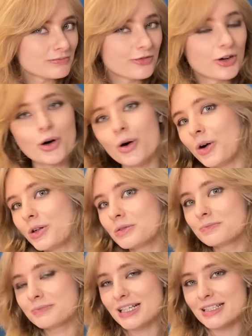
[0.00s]
for
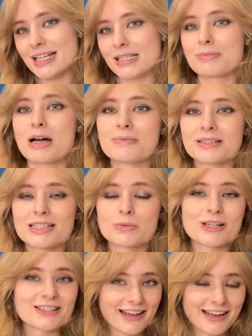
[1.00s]
all intents and purposes,
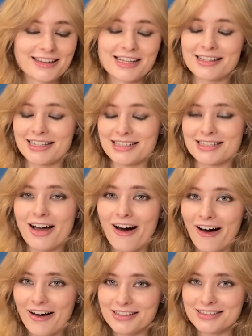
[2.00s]
we're saying that these
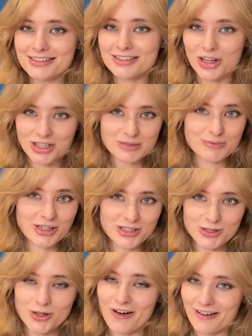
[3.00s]
are lost because
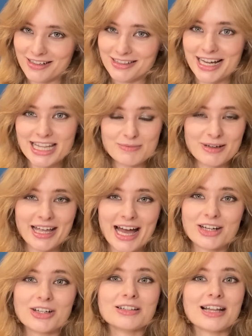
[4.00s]
you can't get them
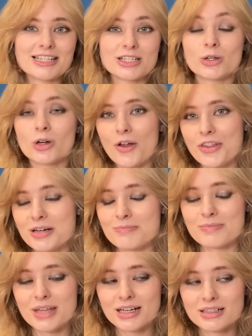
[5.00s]
again unless you got them
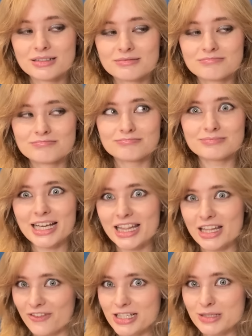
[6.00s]
in the
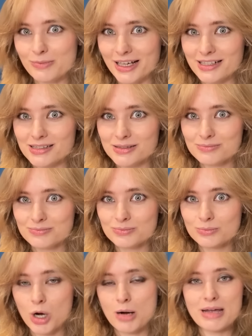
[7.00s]
first place.
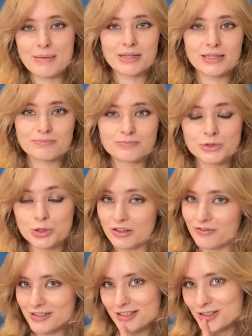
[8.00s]
Or maybe you could
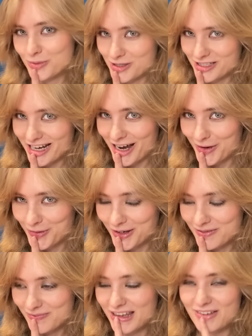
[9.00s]
visit someone's town
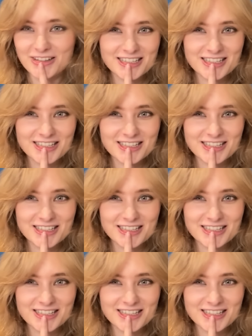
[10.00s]
if you're